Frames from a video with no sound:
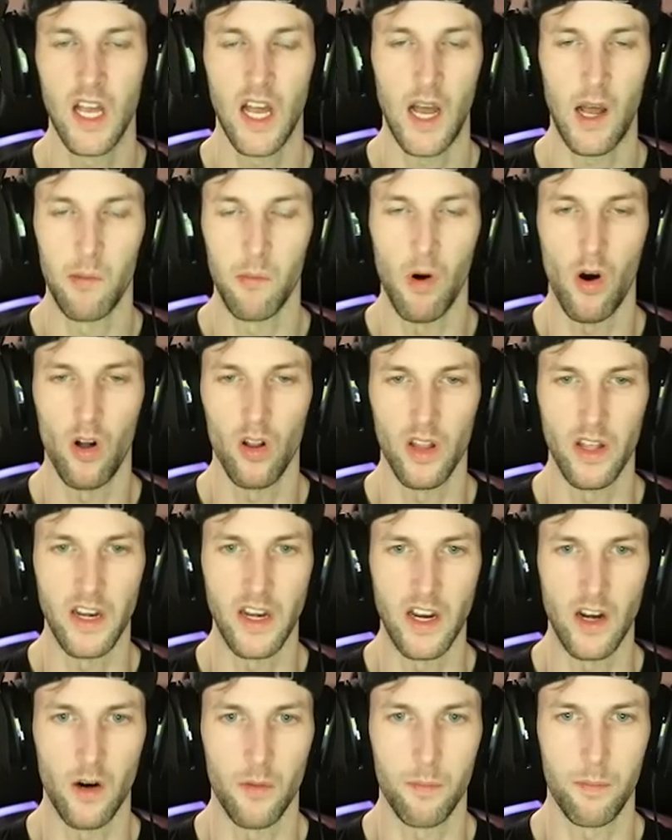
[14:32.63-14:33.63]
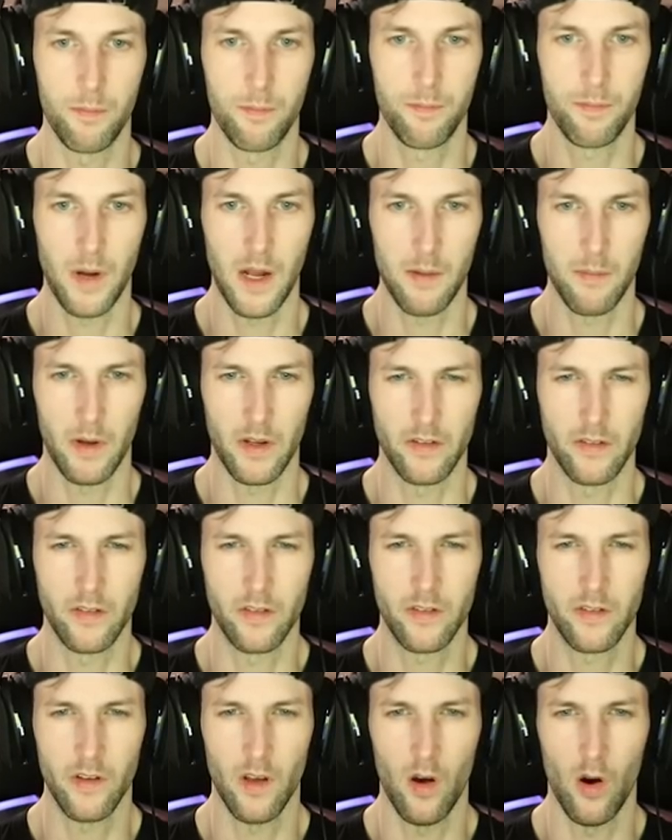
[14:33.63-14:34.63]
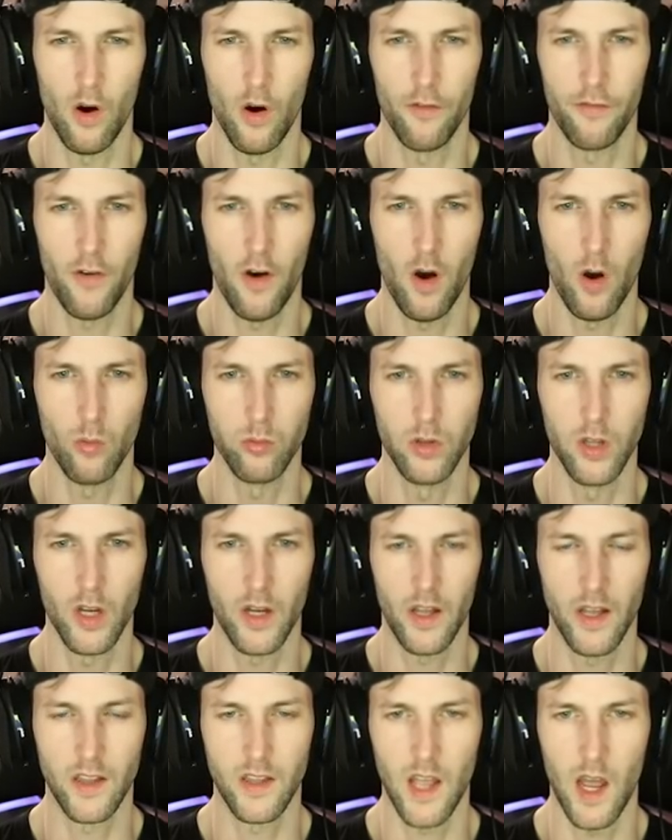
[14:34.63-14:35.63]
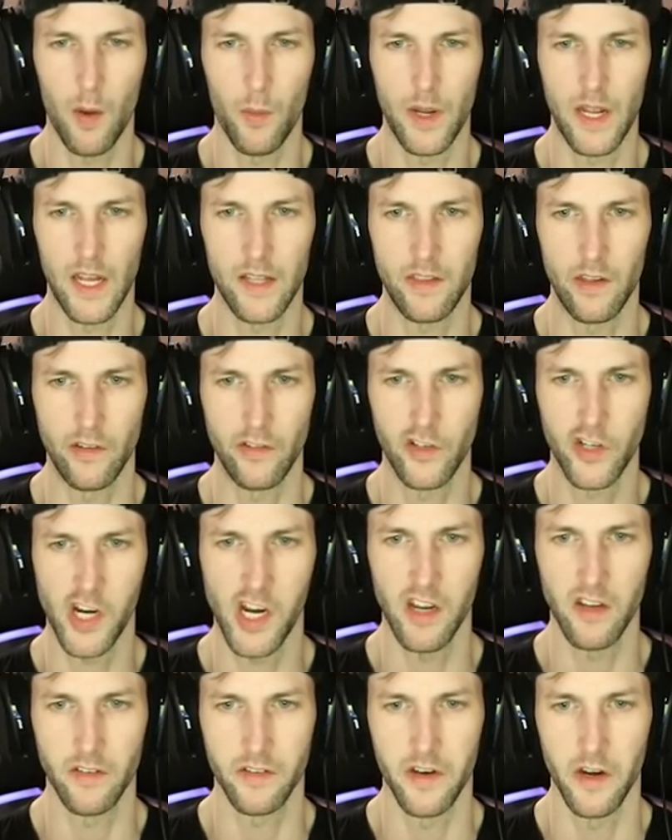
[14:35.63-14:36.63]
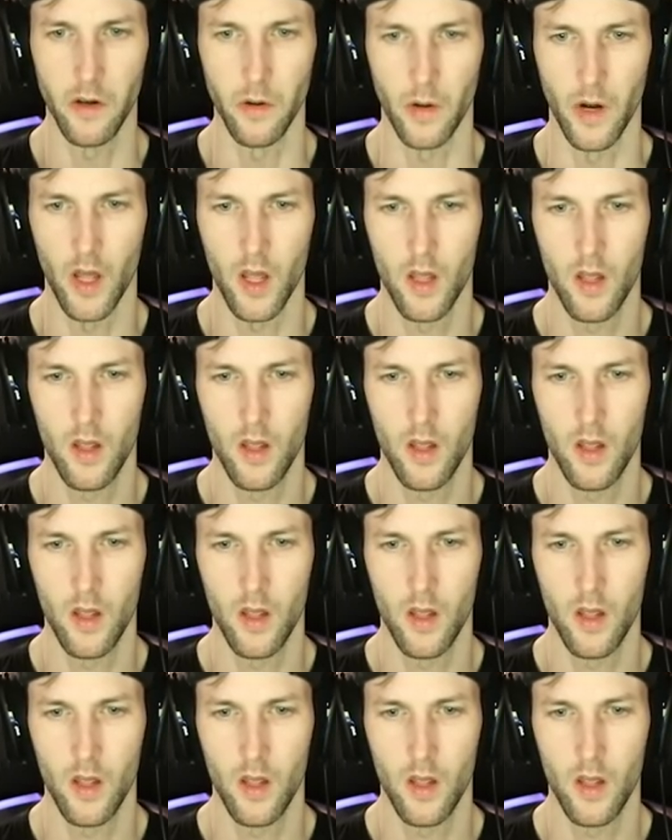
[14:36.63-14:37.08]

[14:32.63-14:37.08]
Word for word: I'm all in here by myself. Oh, look at that. We got this cheese dude.